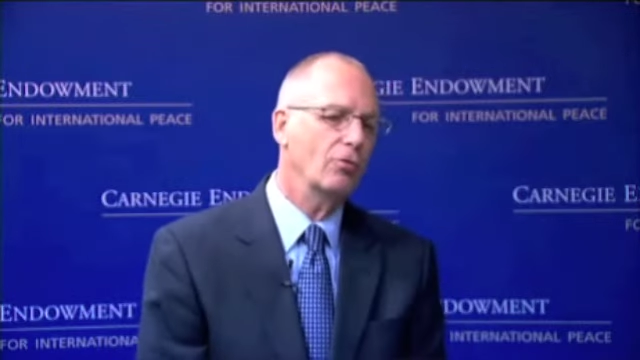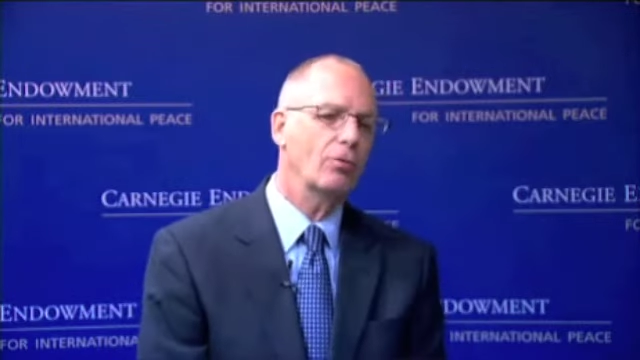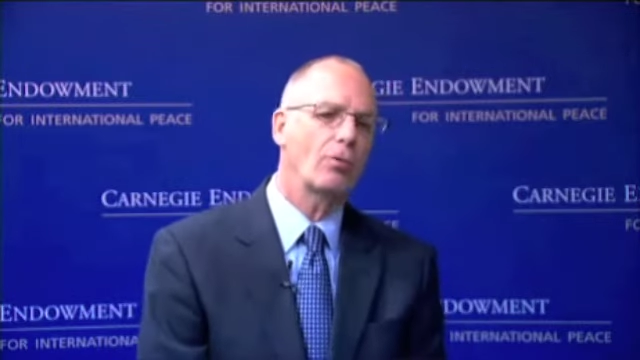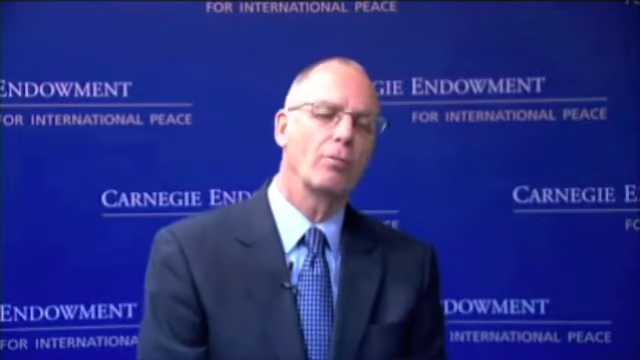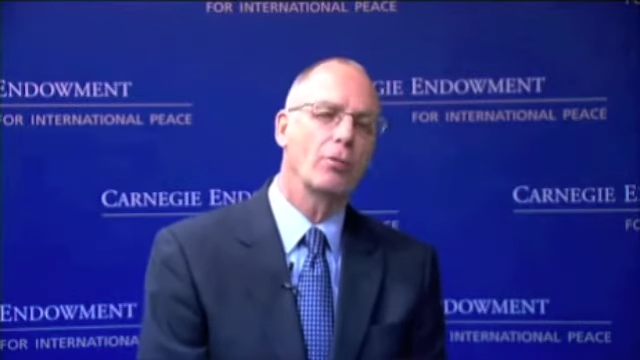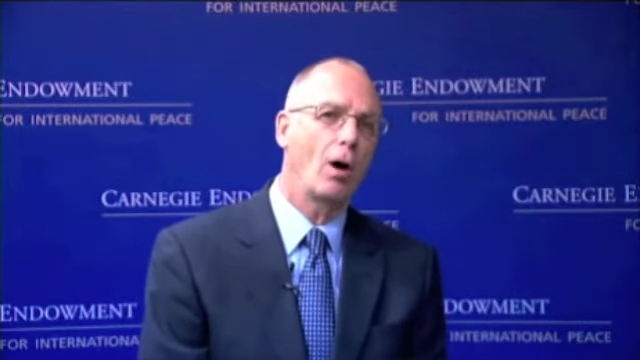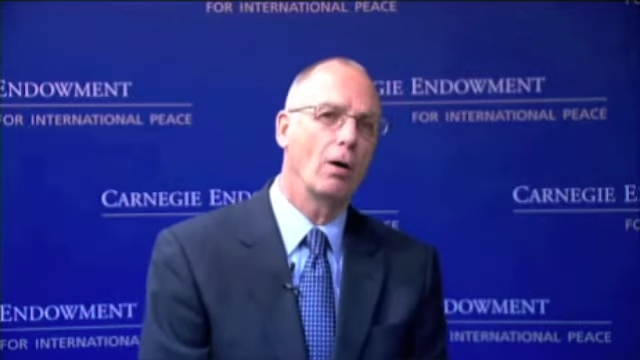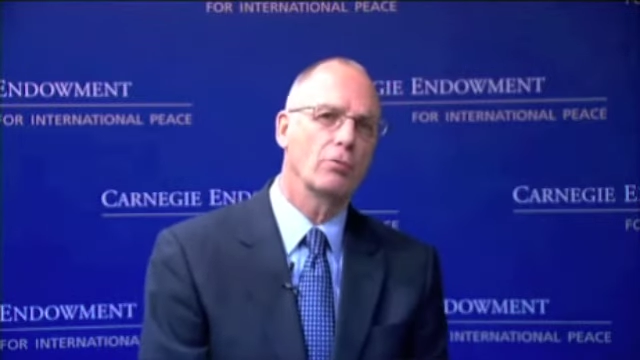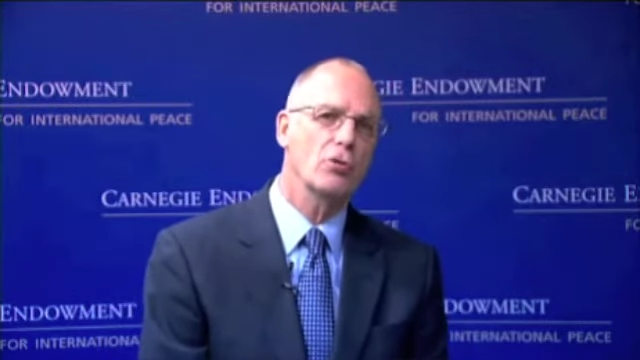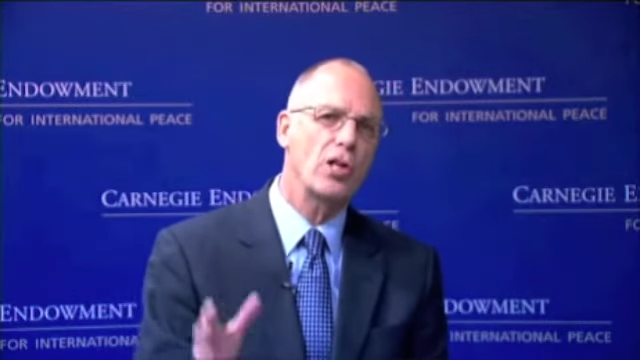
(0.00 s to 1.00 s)
sort of
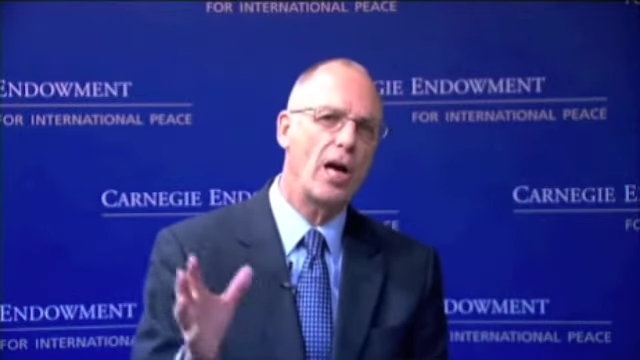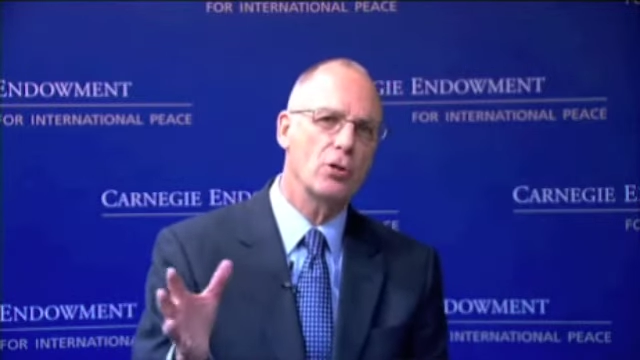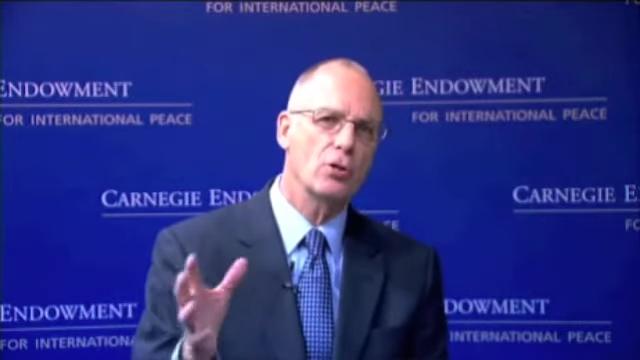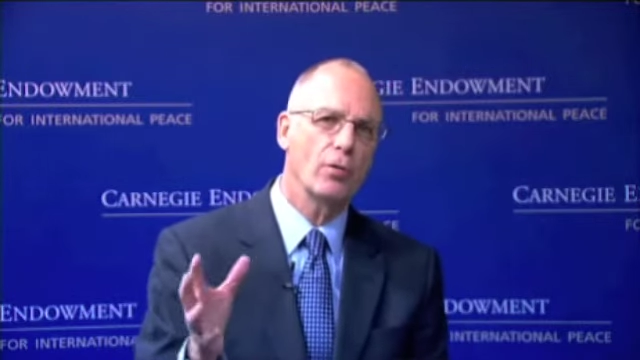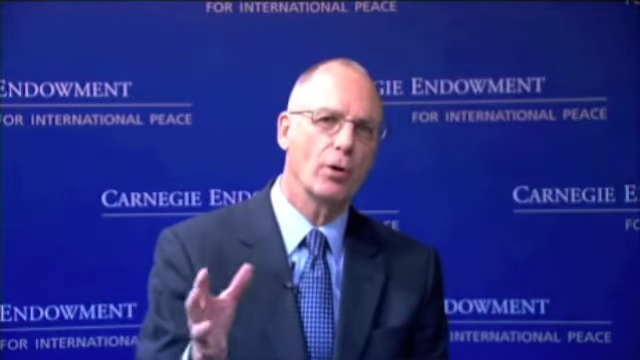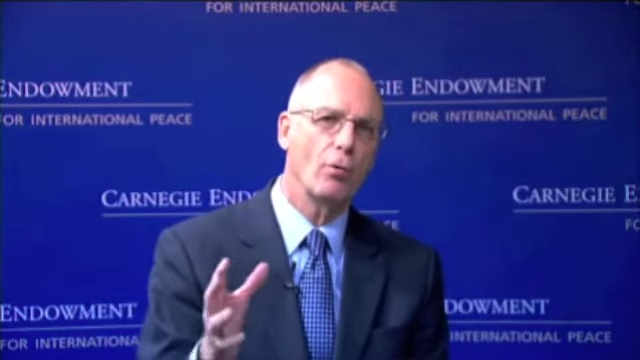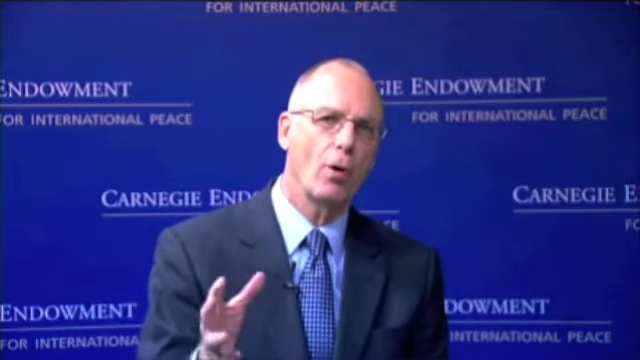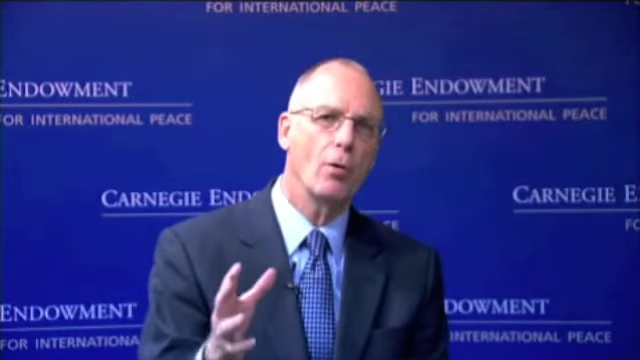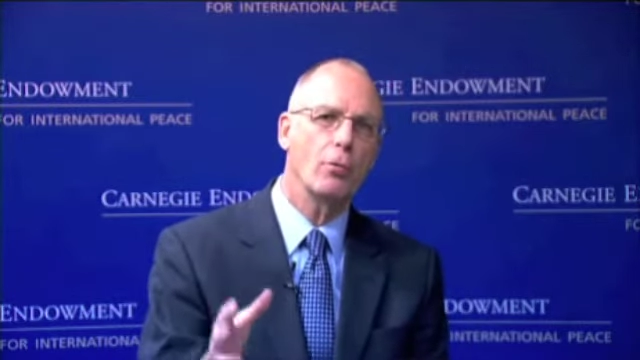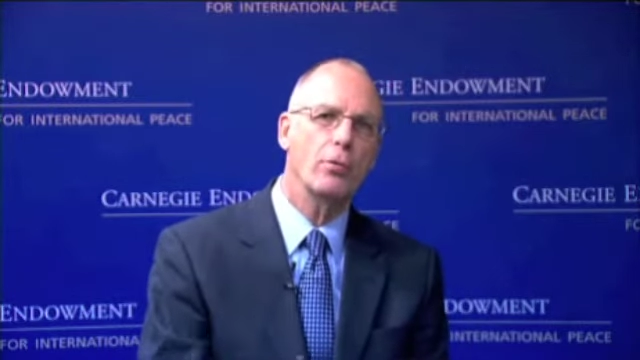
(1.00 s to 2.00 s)
called chance for
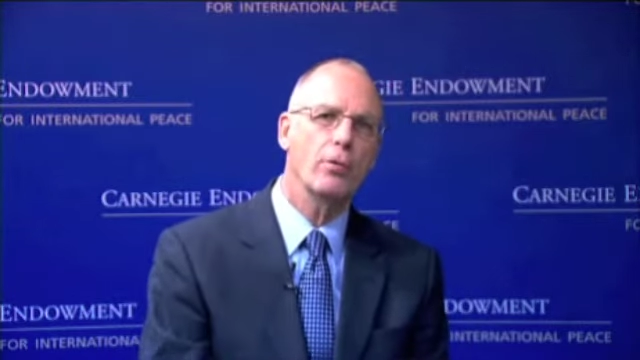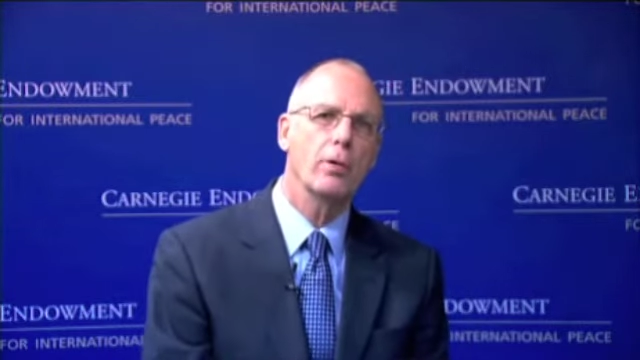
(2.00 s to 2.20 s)
growth.